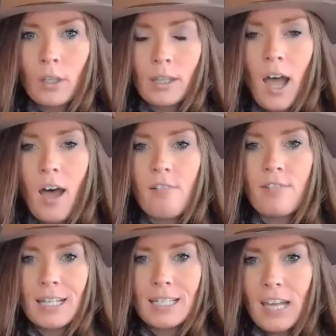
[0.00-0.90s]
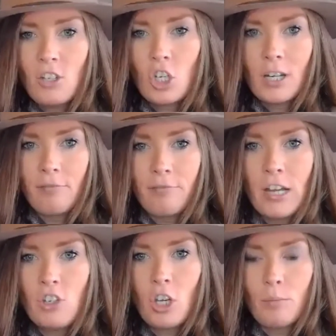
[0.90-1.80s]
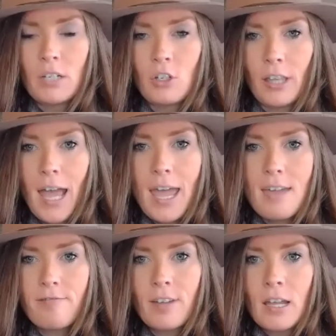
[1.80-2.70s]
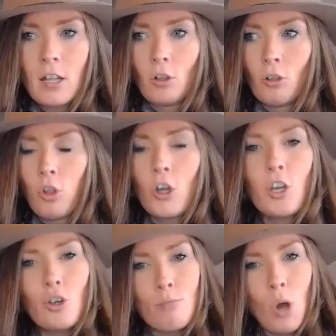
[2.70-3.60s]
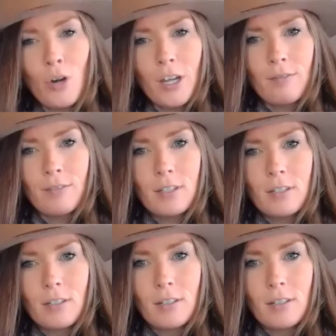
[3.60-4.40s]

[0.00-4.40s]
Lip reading: love and attention and friendship in your life, look at your motives.